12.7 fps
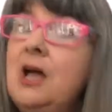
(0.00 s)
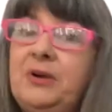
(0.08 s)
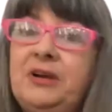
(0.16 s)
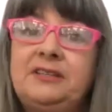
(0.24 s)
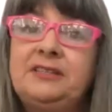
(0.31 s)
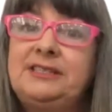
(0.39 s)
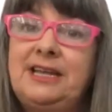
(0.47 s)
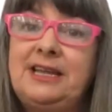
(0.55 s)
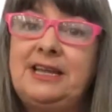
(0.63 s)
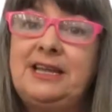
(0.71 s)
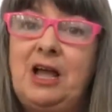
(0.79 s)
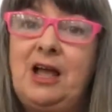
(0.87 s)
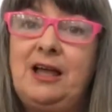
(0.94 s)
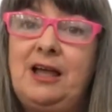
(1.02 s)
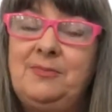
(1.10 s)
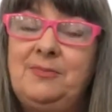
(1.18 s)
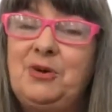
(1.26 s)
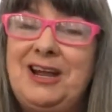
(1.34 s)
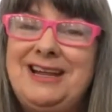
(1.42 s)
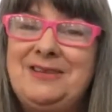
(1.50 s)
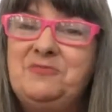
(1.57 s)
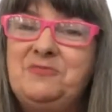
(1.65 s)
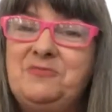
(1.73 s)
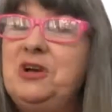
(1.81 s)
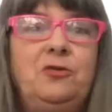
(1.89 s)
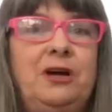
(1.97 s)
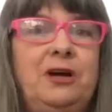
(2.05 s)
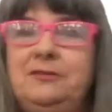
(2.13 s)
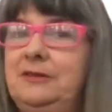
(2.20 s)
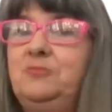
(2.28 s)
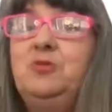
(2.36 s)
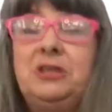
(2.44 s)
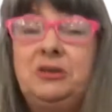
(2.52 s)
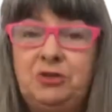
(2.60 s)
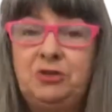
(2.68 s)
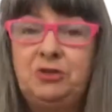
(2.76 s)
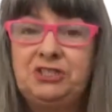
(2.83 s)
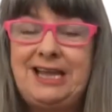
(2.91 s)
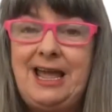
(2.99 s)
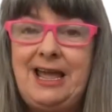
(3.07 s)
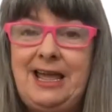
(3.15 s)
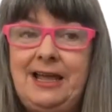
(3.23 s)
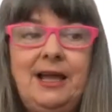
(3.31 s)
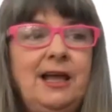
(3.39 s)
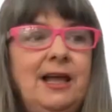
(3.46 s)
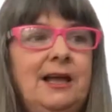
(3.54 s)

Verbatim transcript: but at the same time right we'll go out and we will say